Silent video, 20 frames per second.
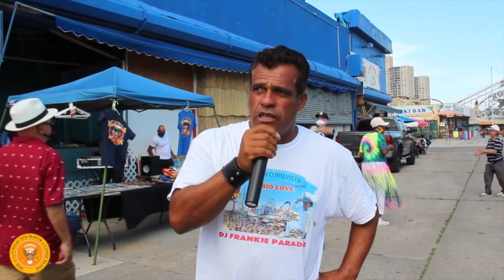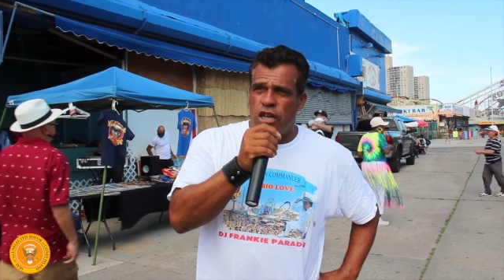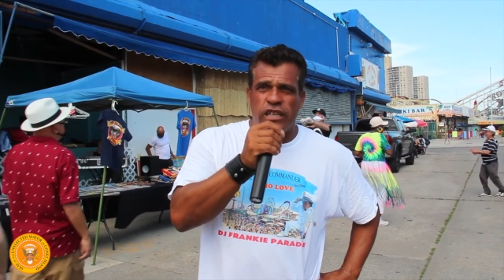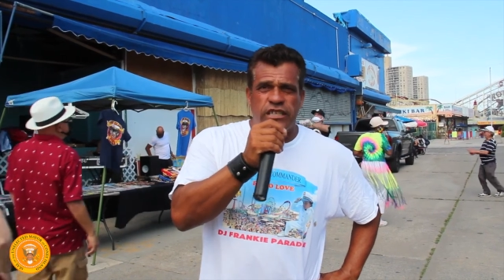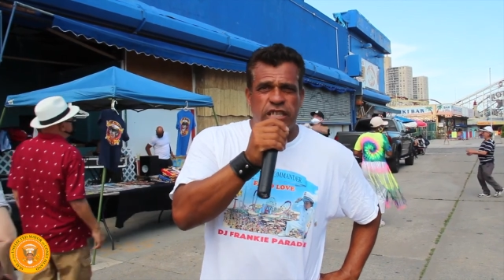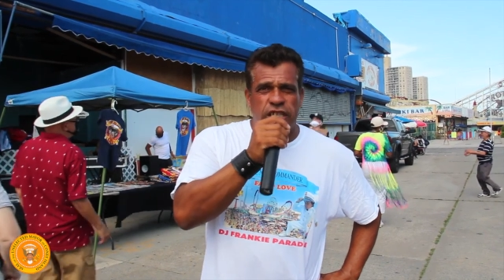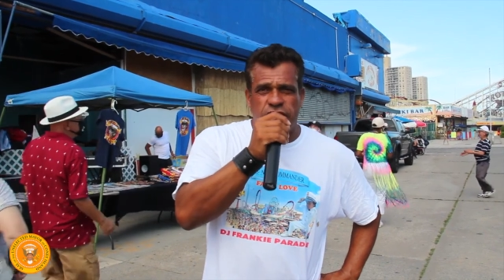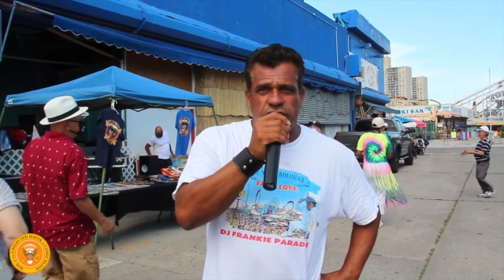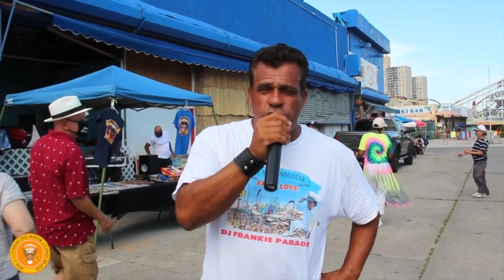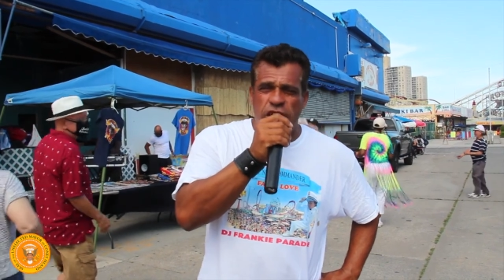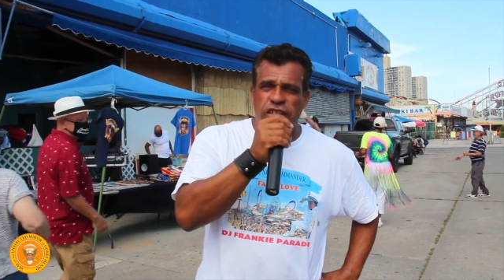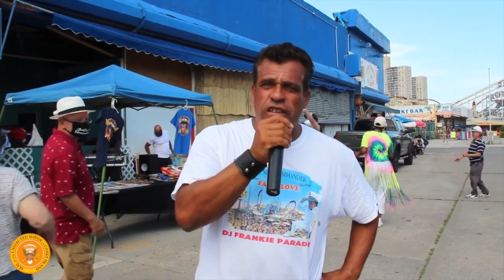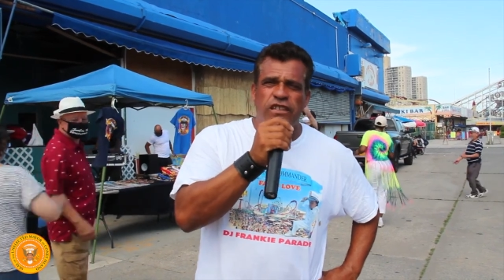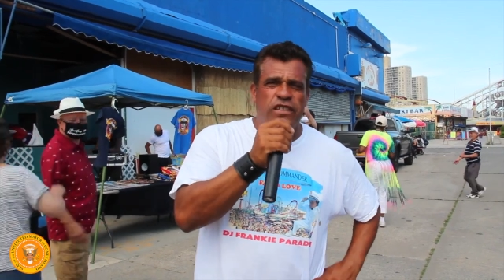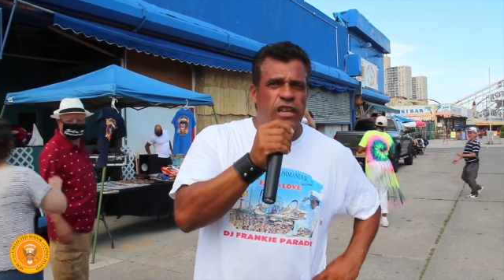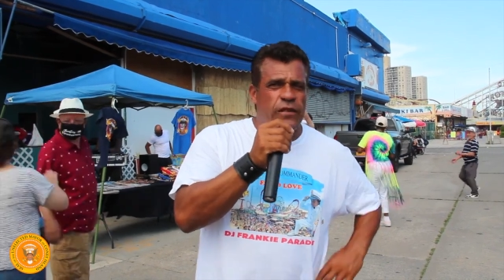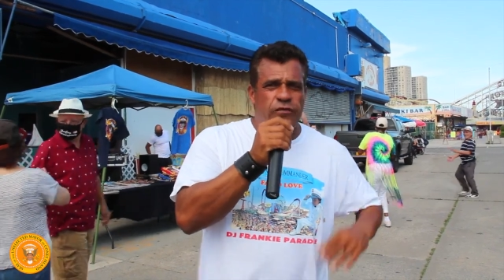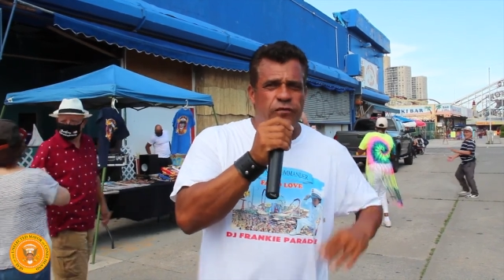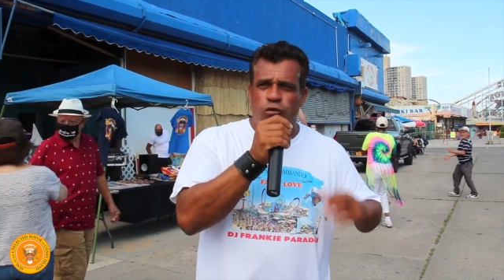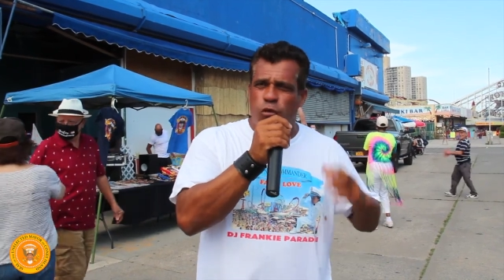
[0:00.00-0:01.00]
it's in
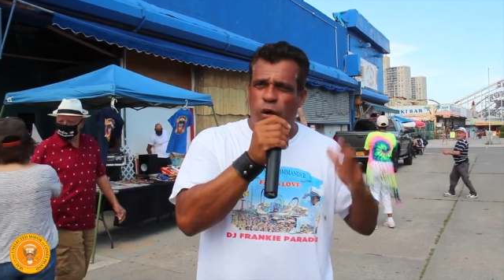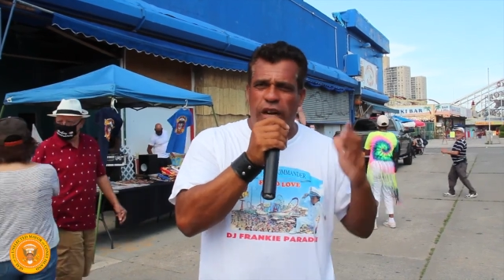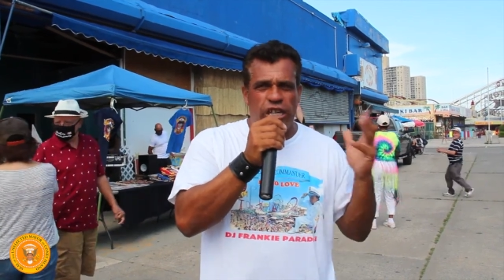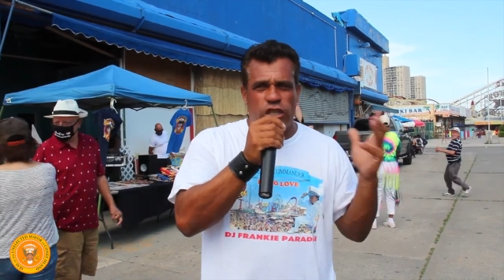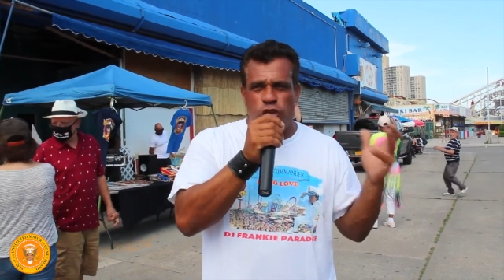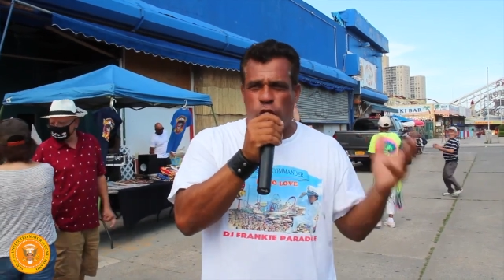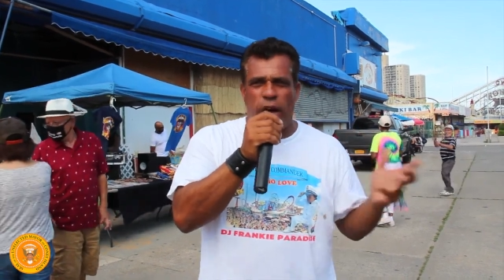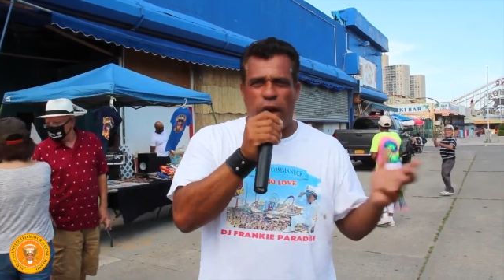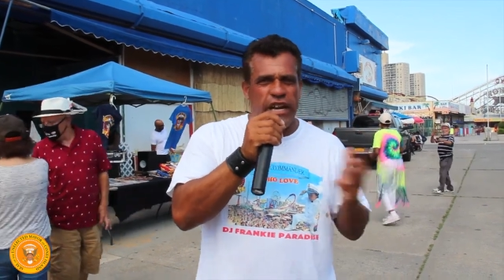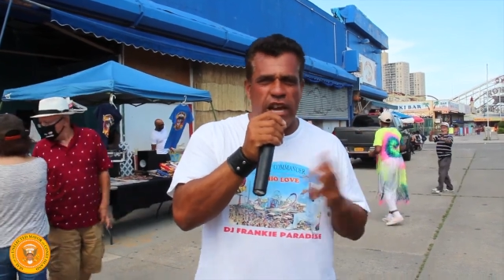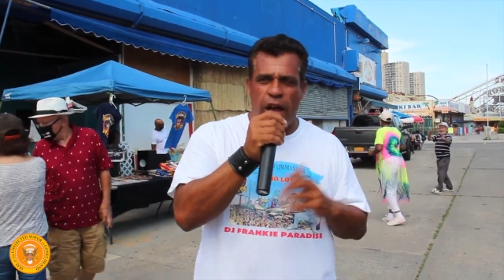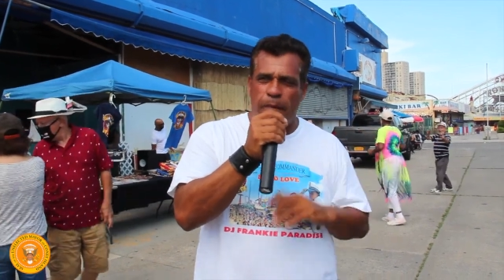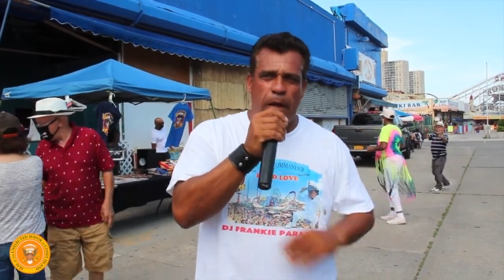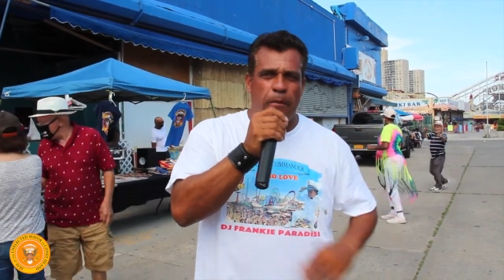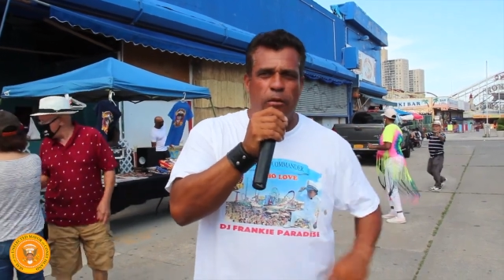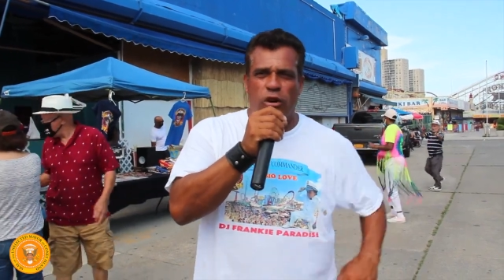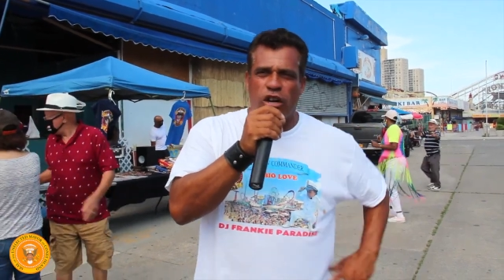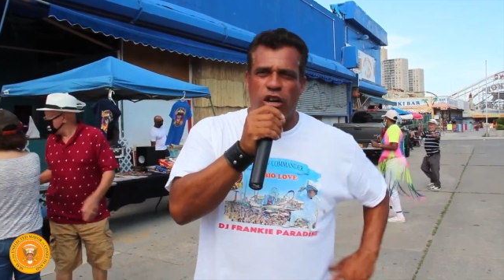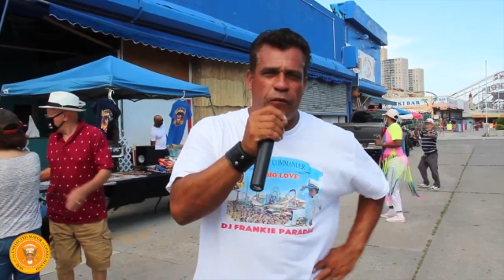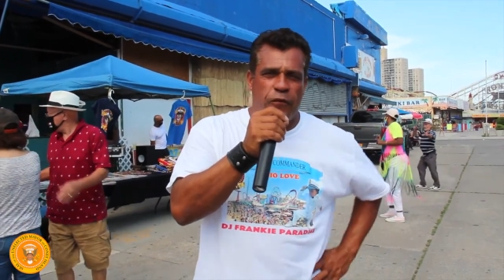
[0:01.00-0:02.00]
the 2020.
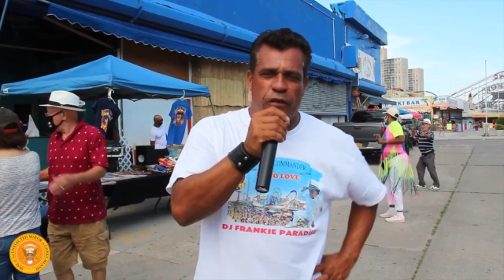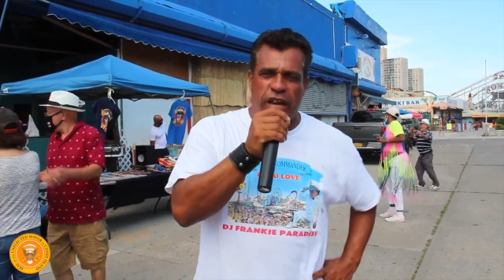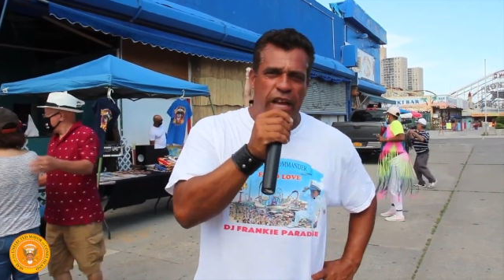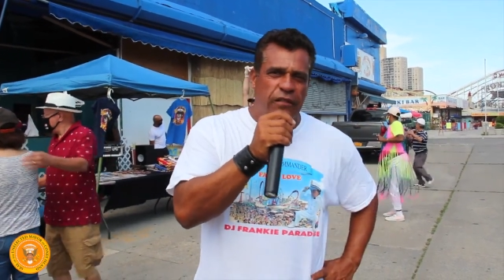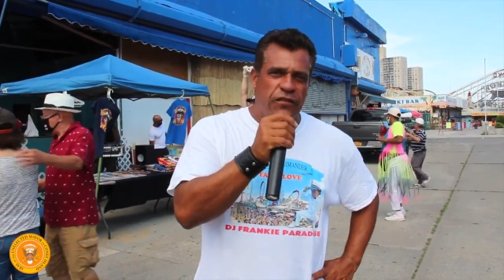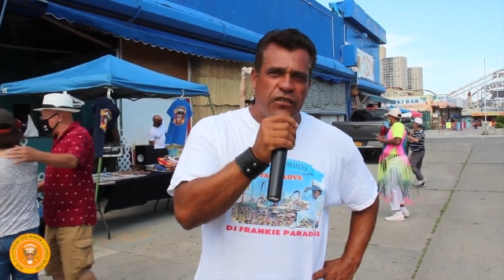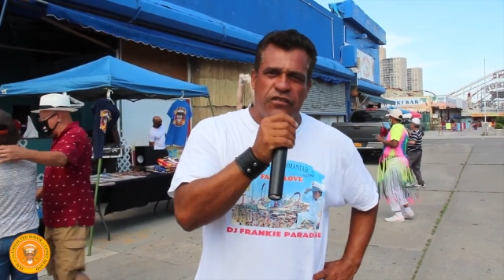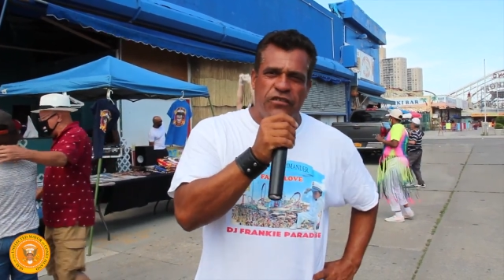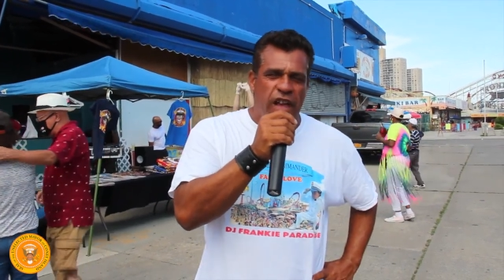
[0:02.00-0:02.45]
I'm never going to forget